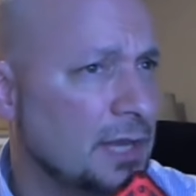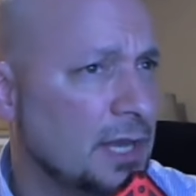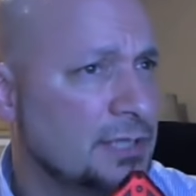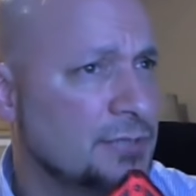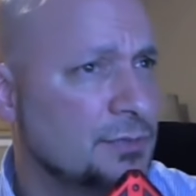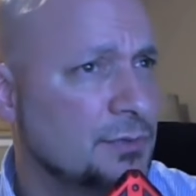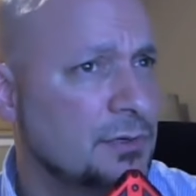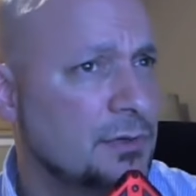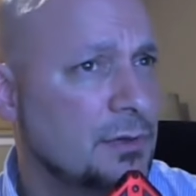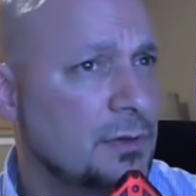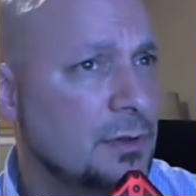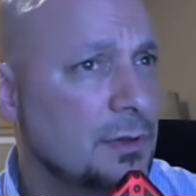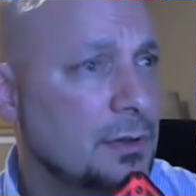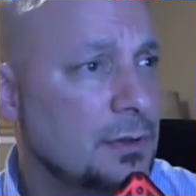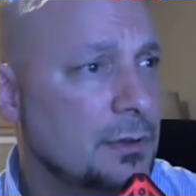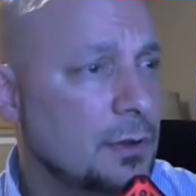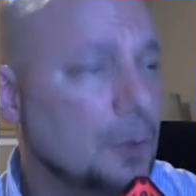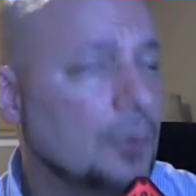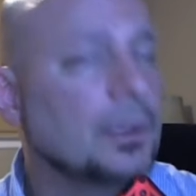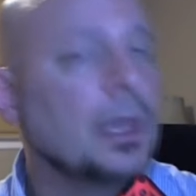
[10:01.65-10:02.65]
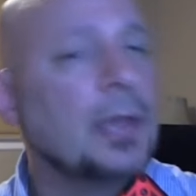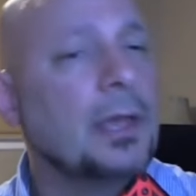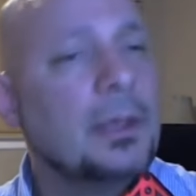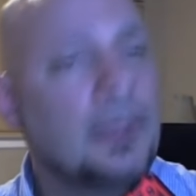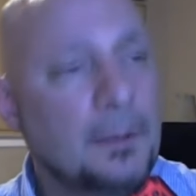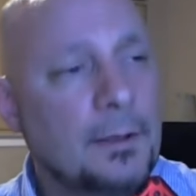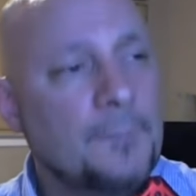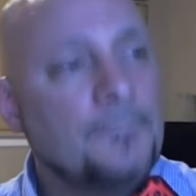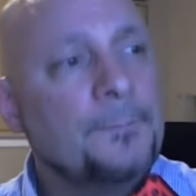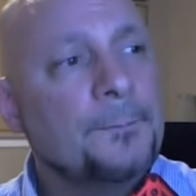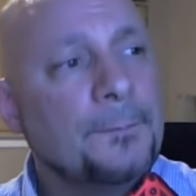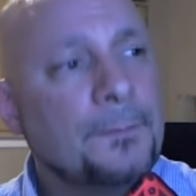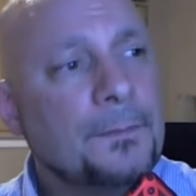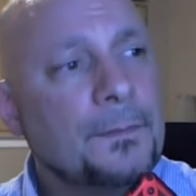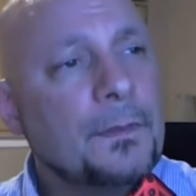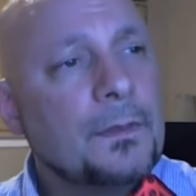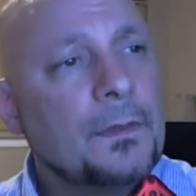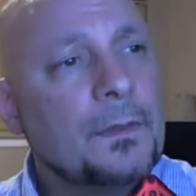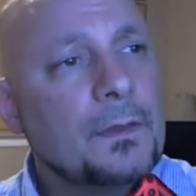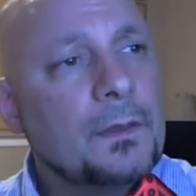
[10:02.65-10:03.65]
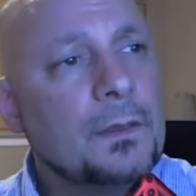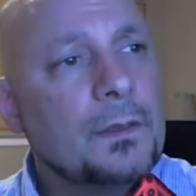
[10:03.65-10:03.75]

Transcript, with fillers: next one? Okay. No.